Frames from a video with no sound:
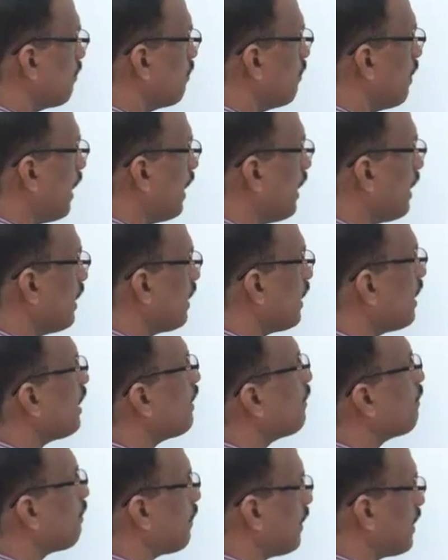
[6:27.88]
by
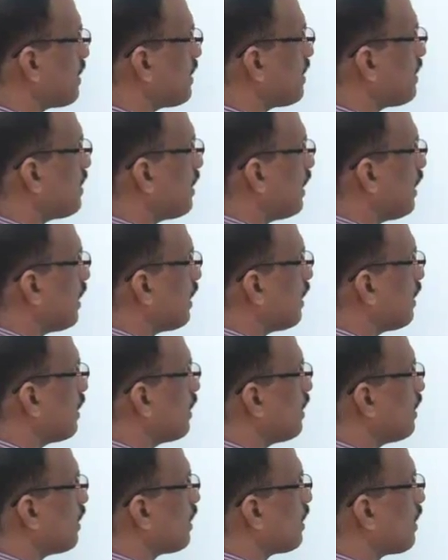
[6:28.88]
A plus C
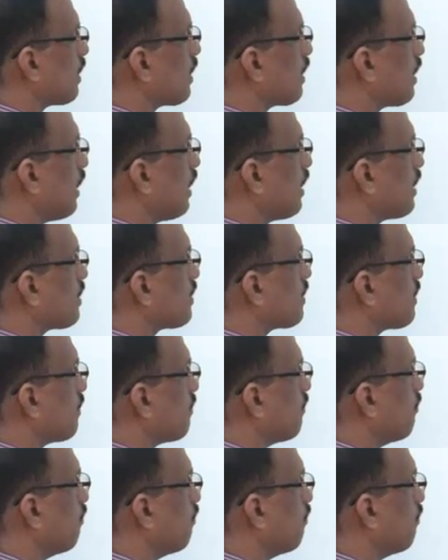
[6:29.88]
cos